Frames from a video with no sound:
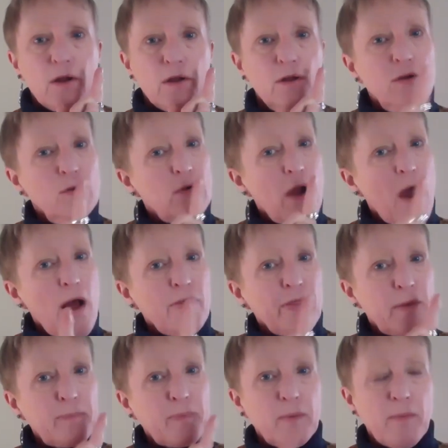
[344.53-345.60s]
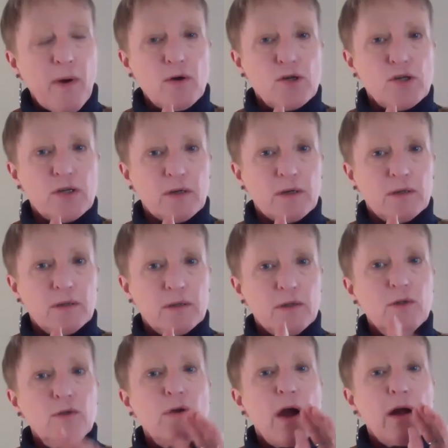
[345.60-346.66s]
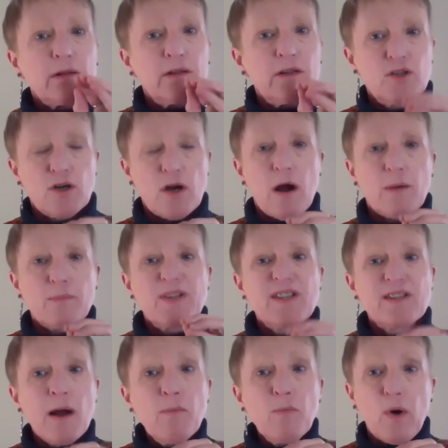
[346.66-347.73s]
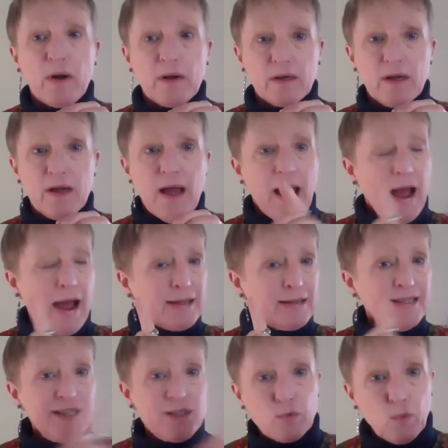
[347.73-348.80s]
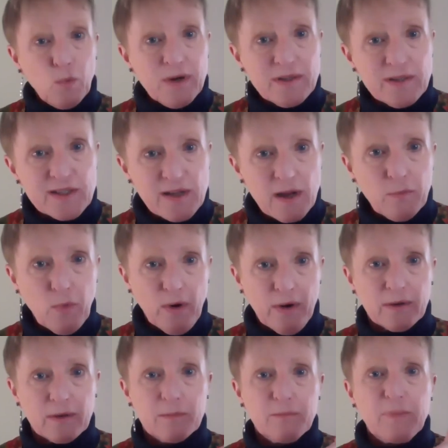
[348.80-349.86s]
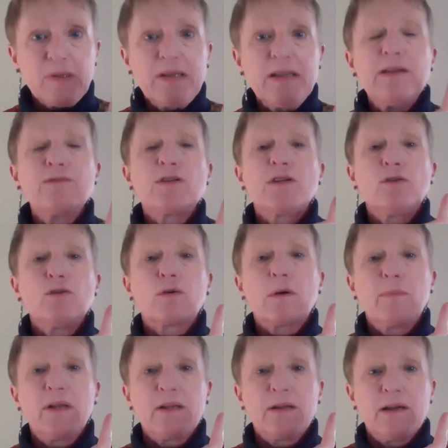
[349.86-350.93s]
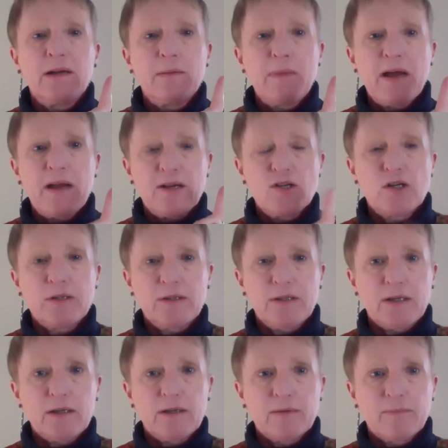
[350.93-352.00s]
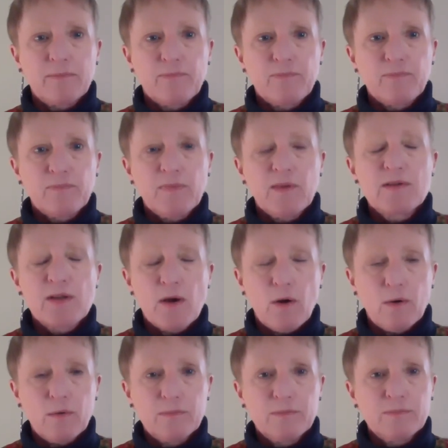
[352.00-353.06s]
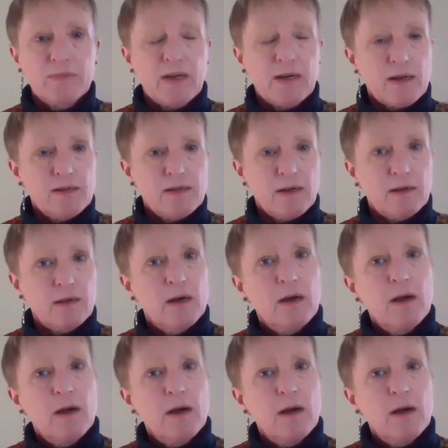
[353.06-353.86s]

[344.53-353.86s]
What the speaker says: You got the promotion. You got the job. Someone, at least one someone, believes in your ability to manage and lead. So, like I said,